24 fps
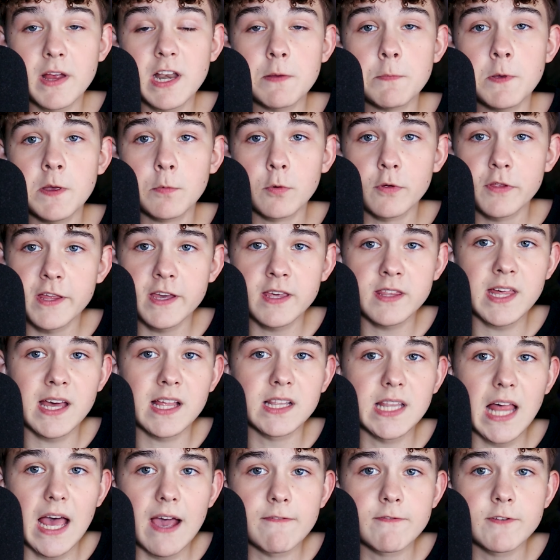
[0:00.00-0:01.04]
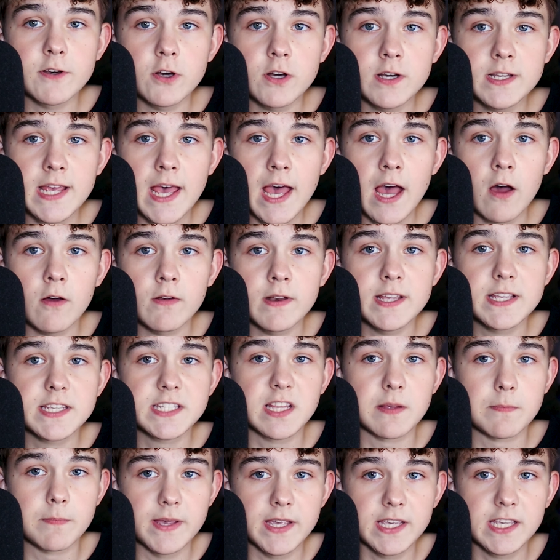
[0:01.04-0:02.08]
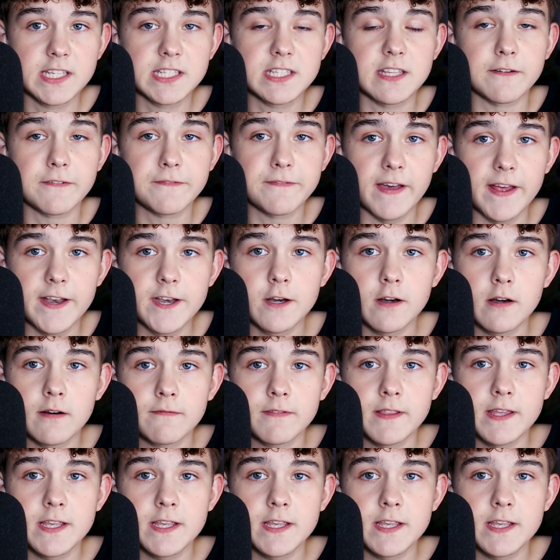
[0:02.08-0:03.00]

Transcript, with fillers: many people think that Lavender Town is the biggest offender of